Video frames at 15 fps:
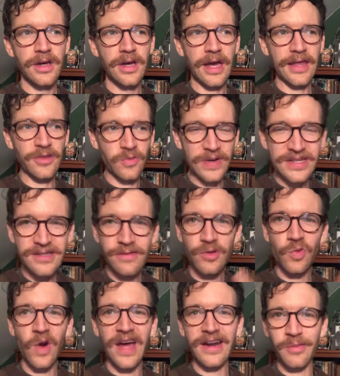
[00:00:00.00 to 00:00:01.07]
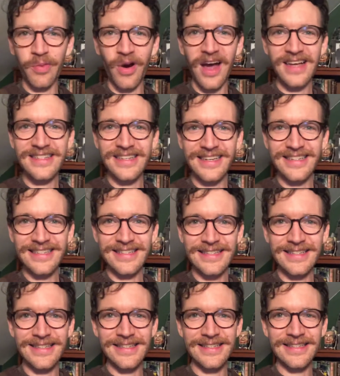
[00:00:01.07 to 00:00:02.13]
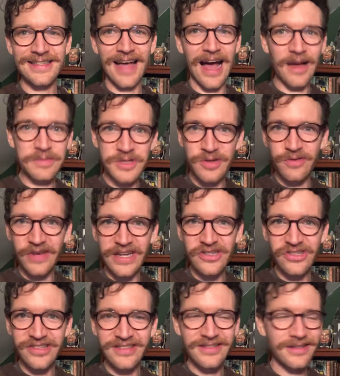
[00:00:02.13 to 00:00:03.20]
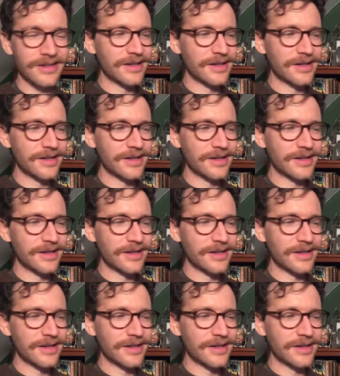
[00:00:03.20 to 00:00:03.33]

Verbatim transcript: And the rest of the writing process is observation,